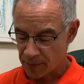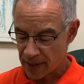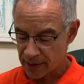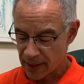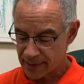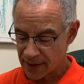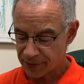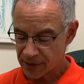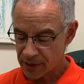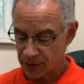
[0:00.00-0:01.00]
And
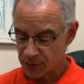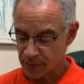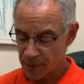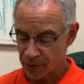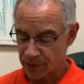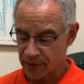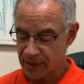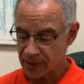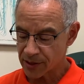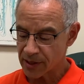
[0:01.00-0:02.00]
definitely remember, the
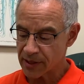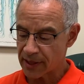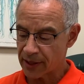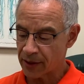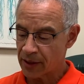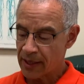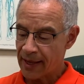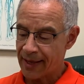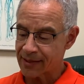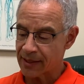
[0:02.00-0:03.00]
disc is there
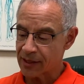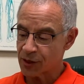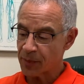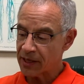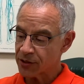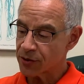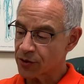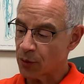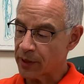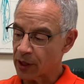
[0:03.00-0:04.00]
as a spacer
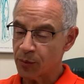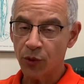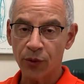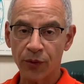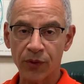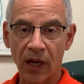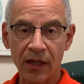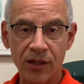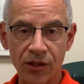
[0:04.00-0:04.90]
so we can move, not as a